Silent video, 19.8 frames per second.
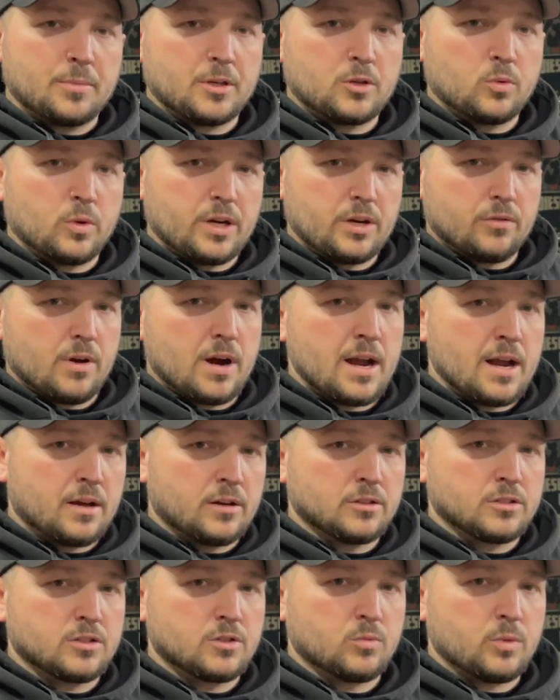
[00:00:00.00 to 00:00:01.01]
between
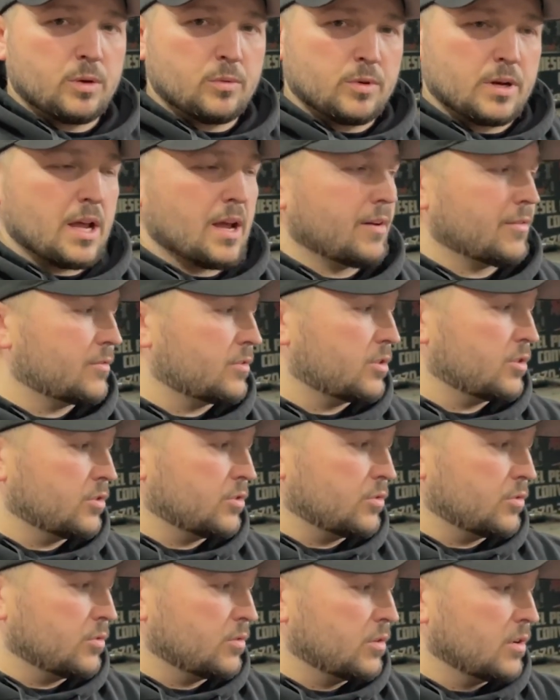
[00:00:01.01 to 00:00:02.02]
rounds, we would have
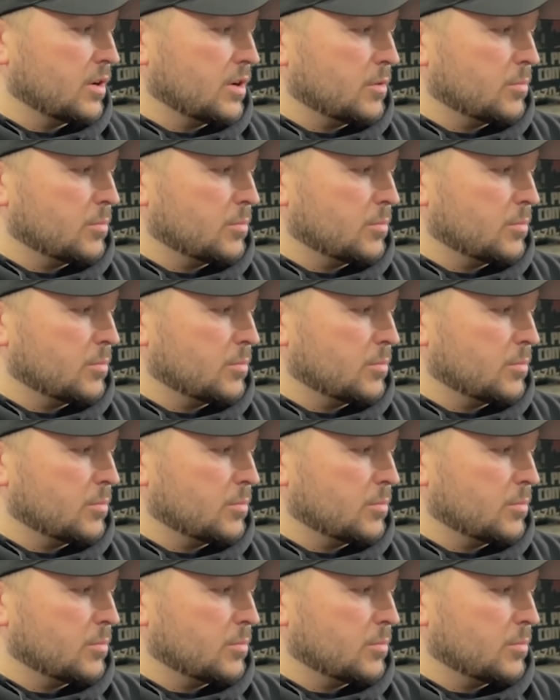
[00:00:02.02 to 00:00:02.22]
to